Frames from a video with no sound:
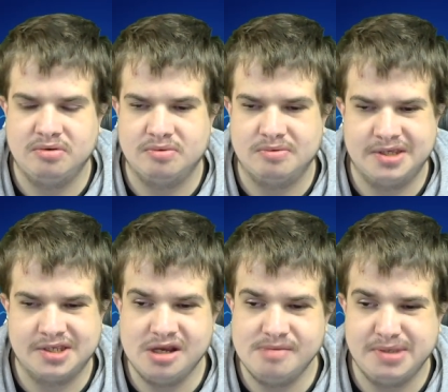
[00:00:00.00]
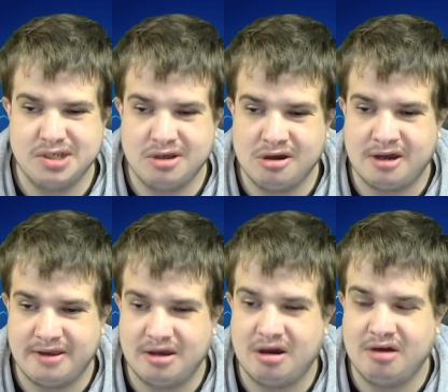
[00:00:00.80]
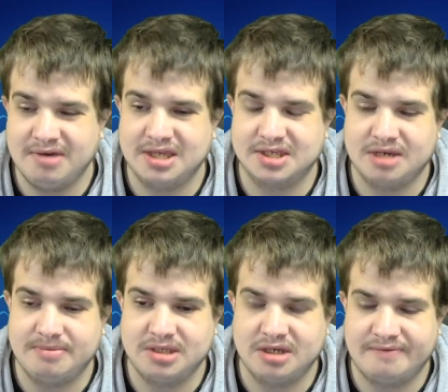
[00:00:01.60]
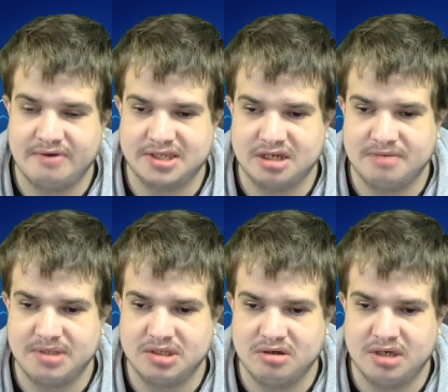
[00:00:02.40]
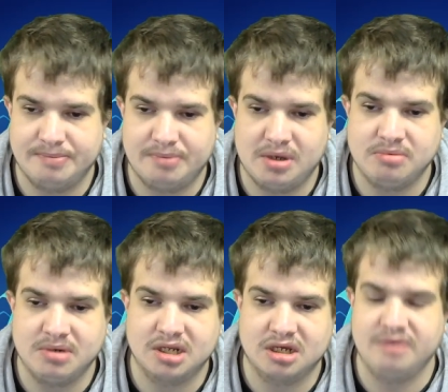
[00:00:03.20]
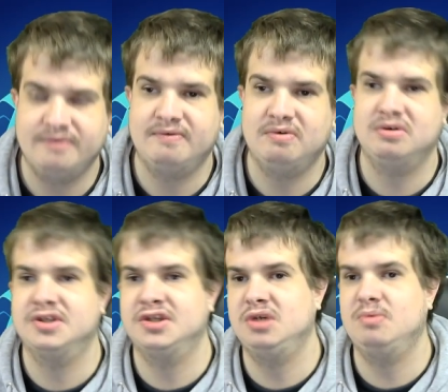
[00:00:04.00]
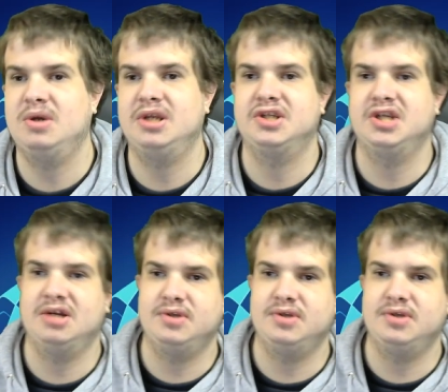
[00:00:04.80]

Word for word: it's going to be tight. I reckon it's going to be tough, it's going to be tight, but I'm going to go for a 2 1 Chelsea